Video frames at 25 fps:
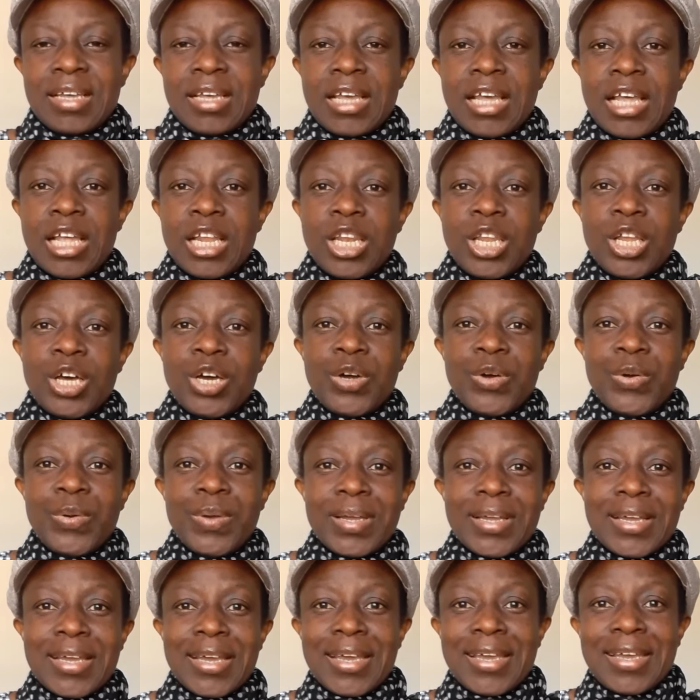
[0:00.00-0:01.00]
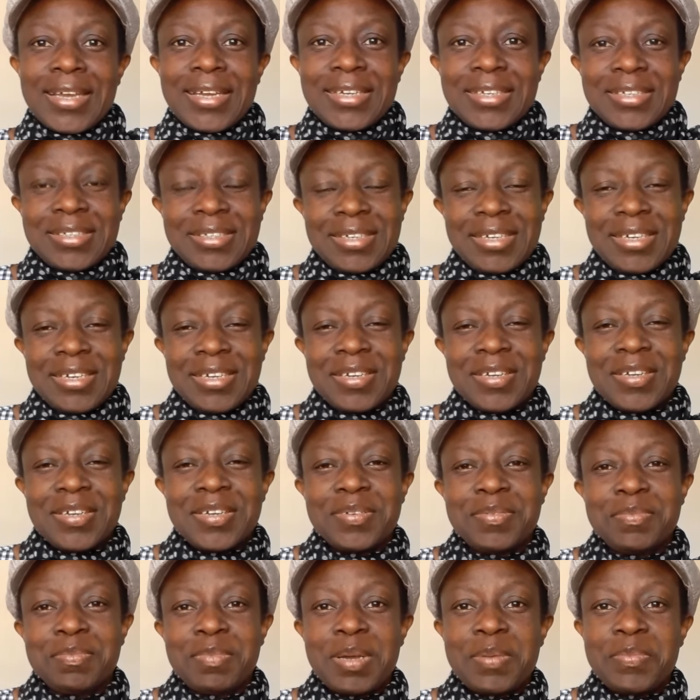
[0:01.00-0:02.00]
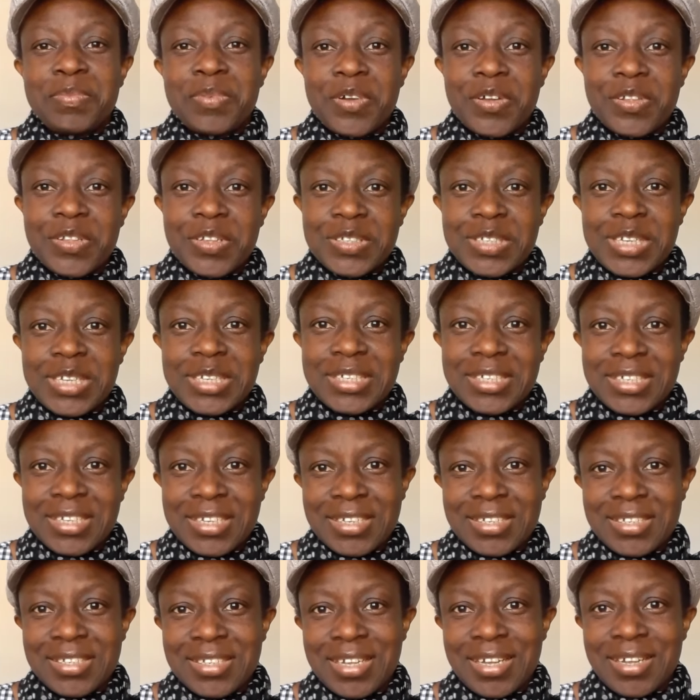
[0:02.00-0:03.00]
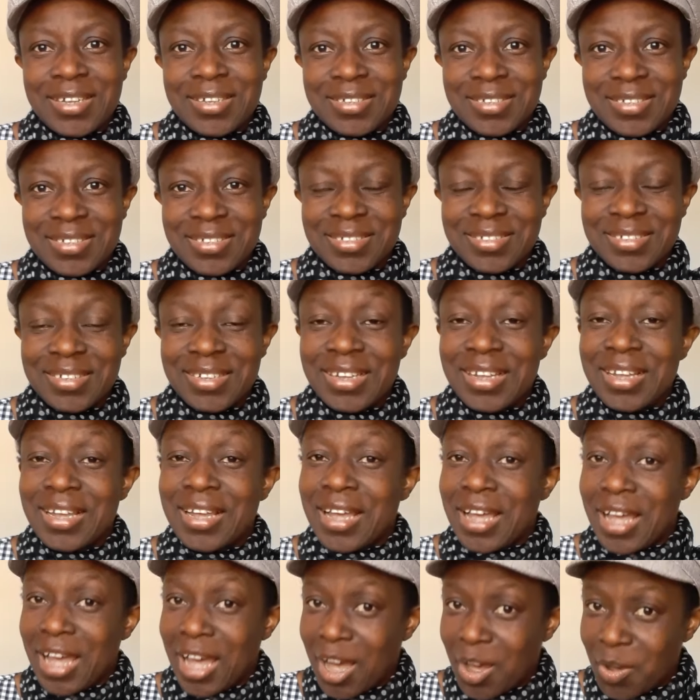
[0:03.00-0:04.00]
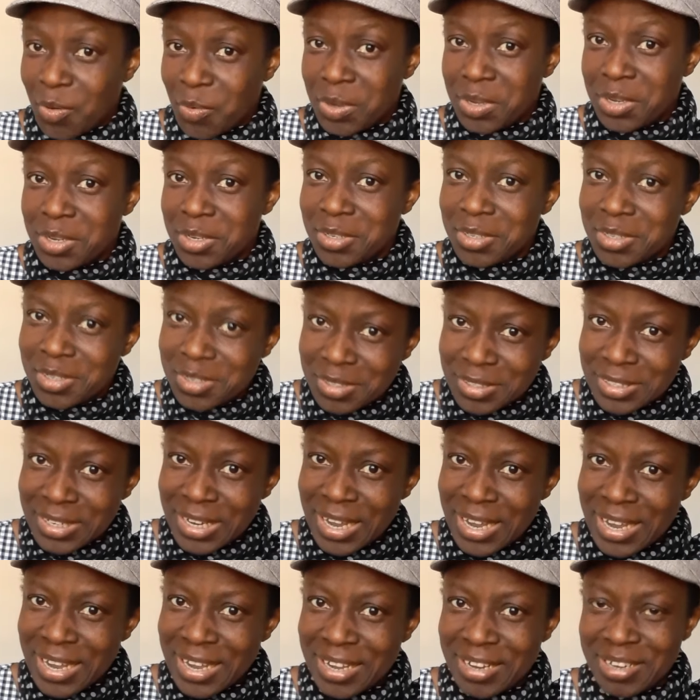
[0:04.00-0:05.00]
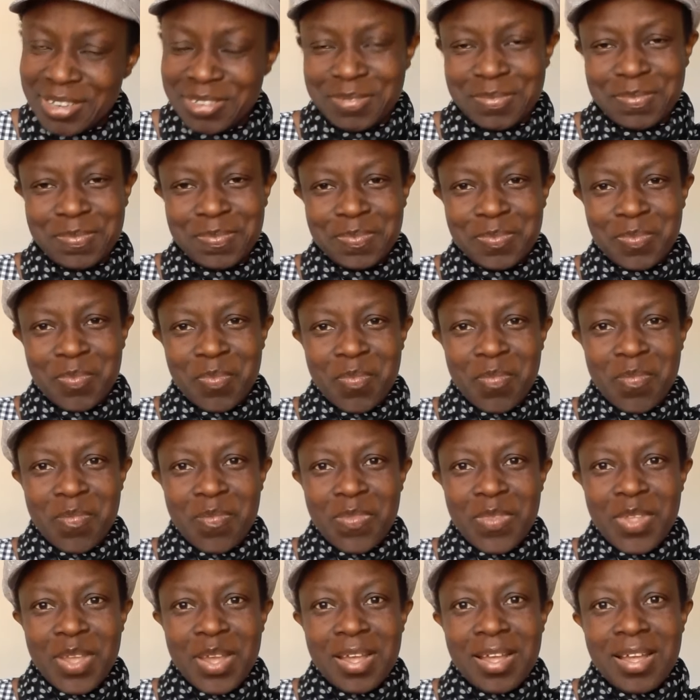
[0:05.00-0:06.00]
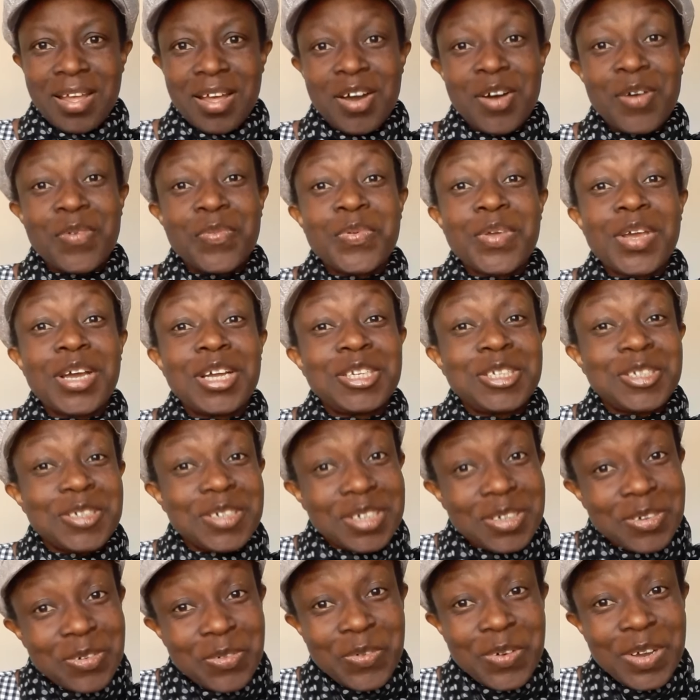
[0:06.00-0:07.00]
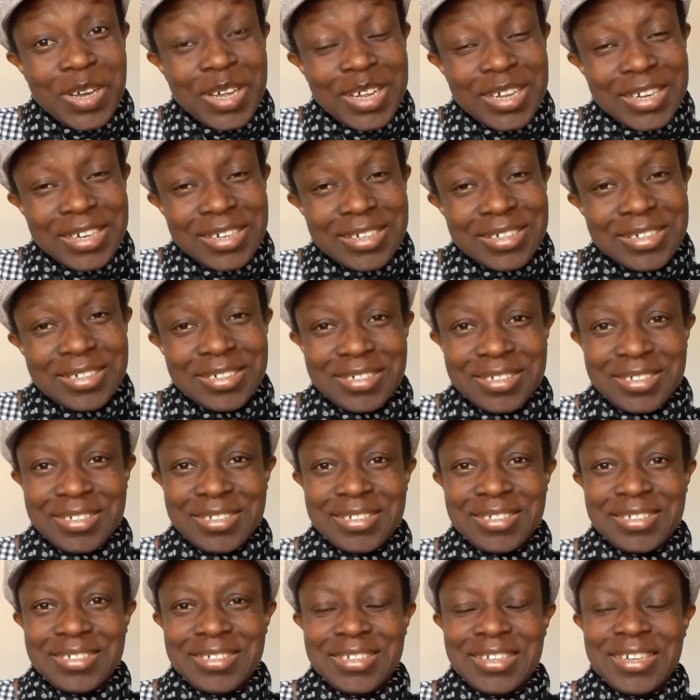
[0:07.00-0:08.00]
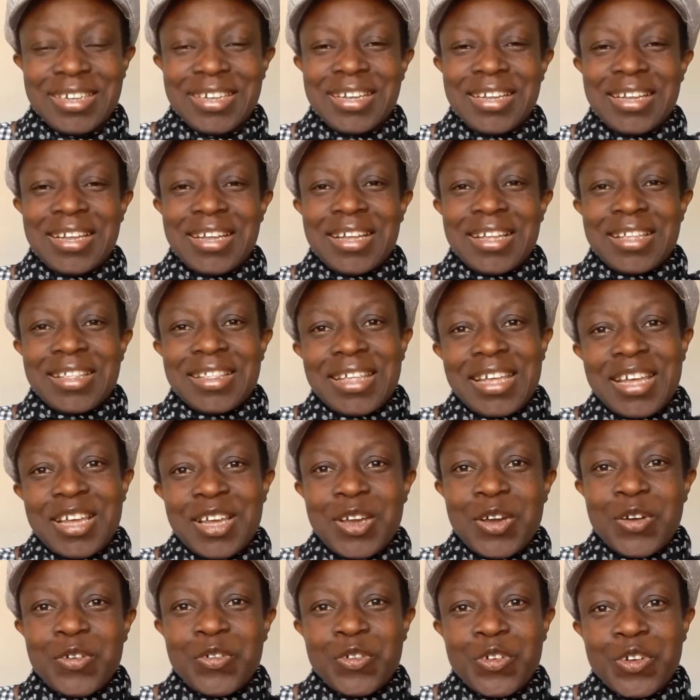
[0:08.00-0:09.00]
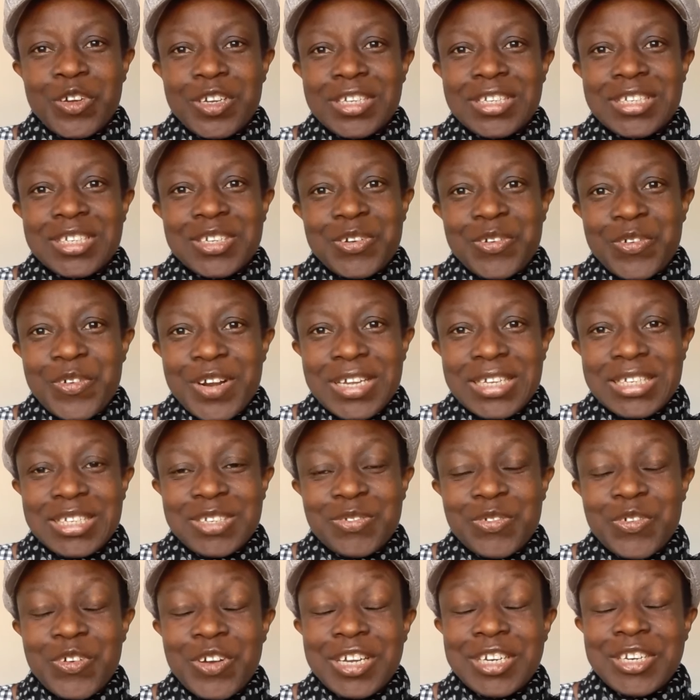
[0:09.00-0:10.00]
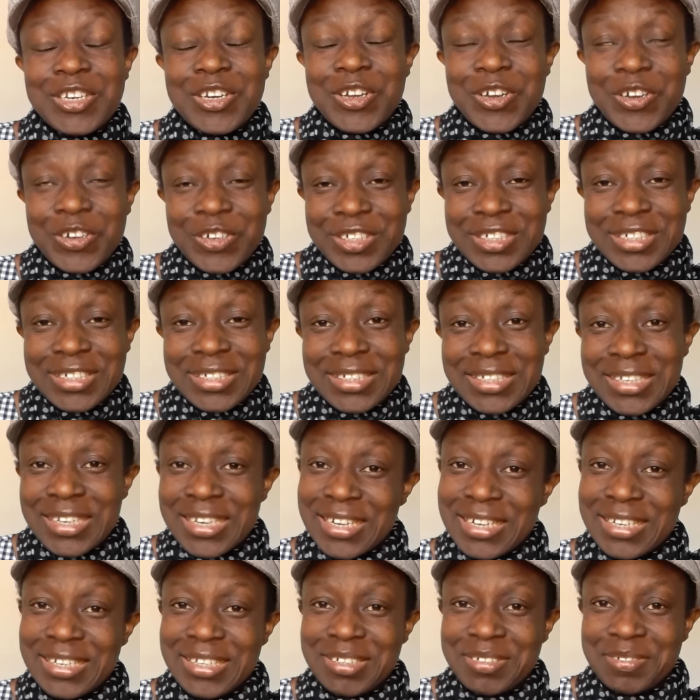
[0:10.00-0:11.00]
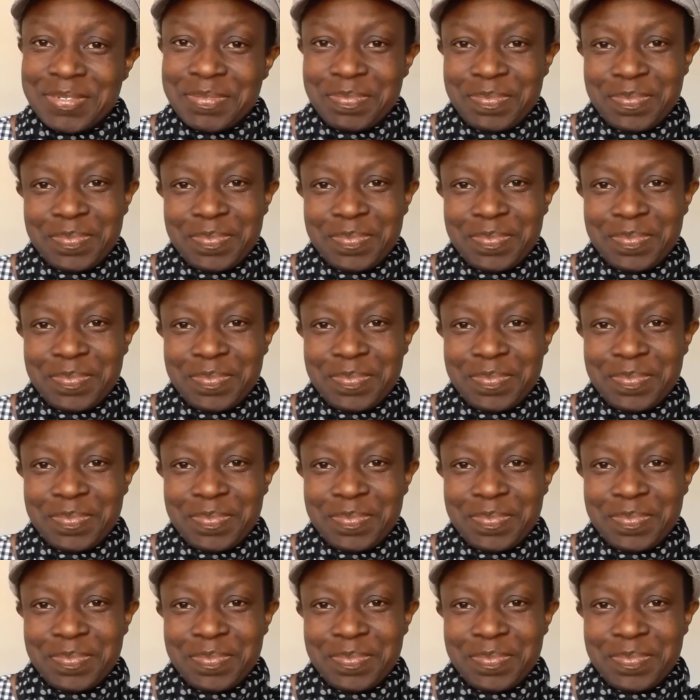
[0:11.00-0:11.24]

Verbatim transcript: Hello again, my brothers and sisters. How are you today? Hope you are doing well. Thank God for His grace for another day.